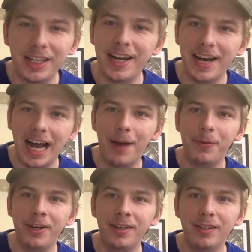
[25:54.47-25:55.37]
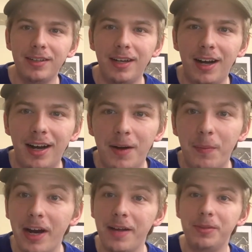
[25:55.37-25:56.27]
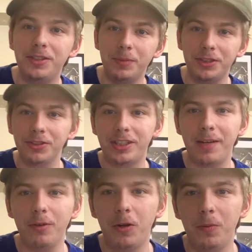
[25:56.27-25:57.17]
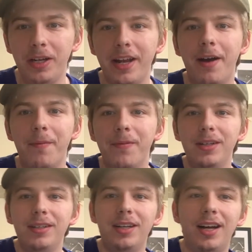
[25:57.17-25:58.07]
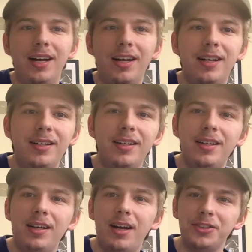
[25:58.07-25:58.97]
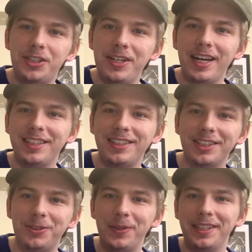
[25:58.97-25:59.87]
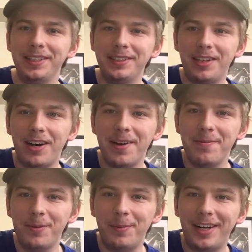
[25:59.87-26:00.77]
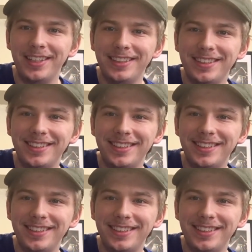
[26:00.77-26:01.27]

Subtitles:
staying happy. My name is Mr. Sam Lobley, and I'll see you guys next week. All right, bye-bye.